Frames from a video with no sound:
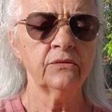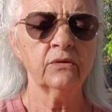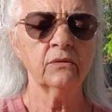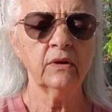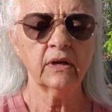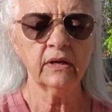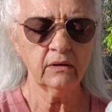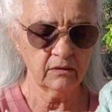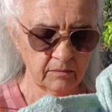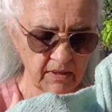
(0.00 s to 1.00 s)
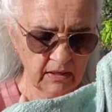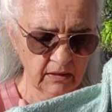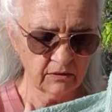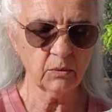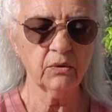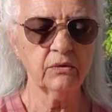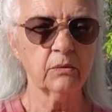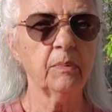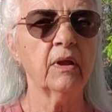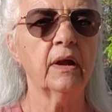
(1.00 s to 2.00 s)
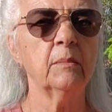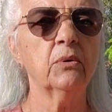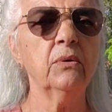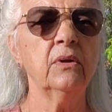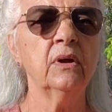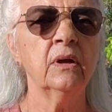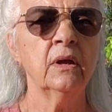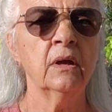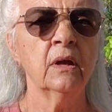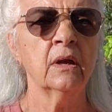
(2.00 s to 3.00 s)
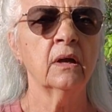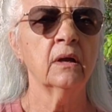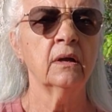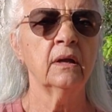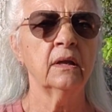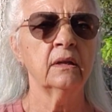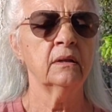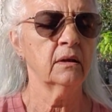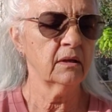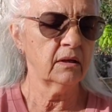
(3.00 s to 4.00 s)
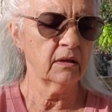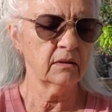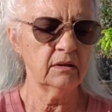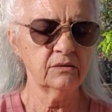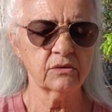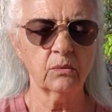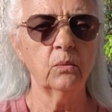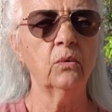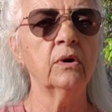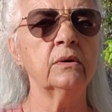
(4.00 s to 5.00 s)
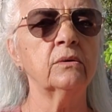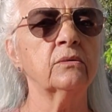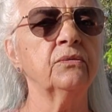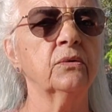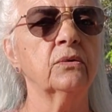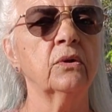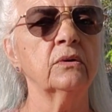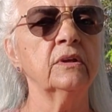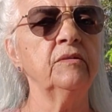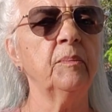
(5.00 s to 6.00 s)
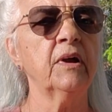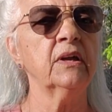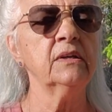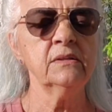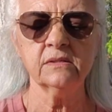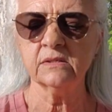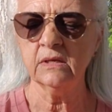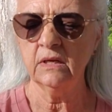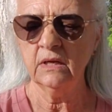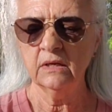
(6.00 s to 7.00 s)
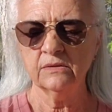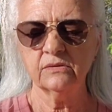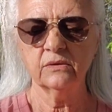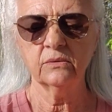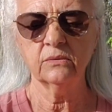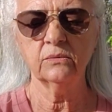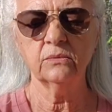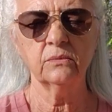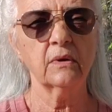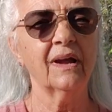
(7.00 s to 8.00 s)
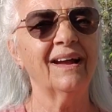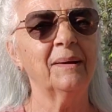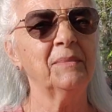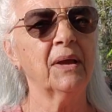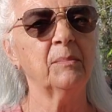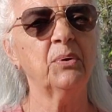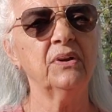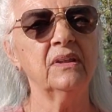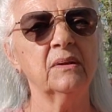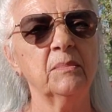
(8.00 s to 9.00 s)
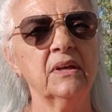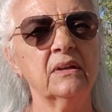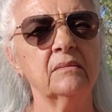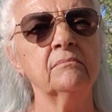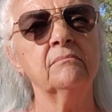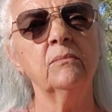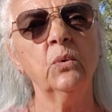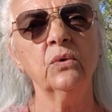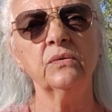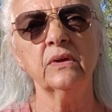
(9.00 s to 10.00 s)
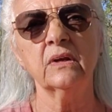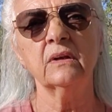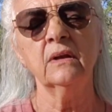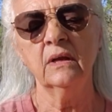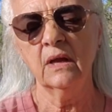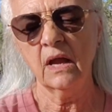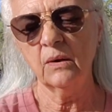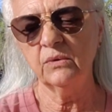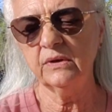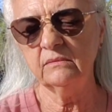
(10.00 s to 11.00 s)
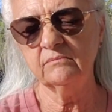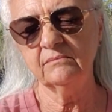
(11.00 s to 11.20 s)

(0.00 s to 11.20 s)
so that I could make it to where they're pliable. And again, these are wonderful longleaf pines. So I'm not putting them in more than I would,